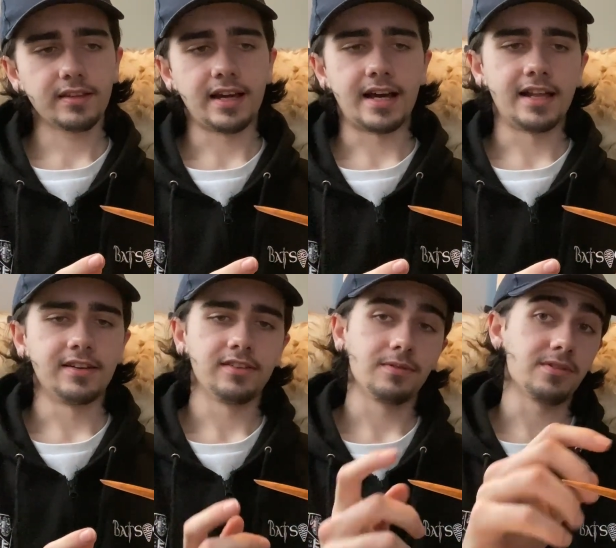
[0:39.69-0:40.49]

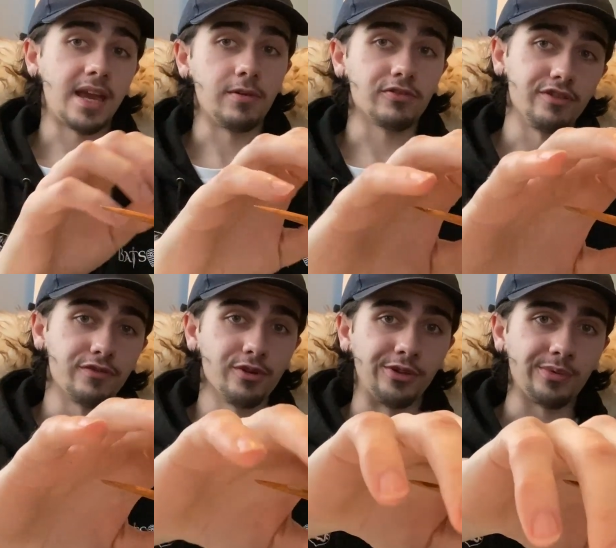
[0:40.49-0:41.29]
and same is true
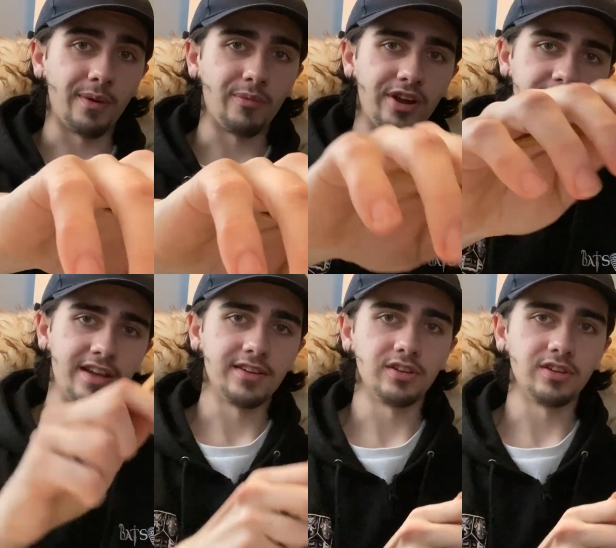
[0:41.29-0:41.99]
for us when we're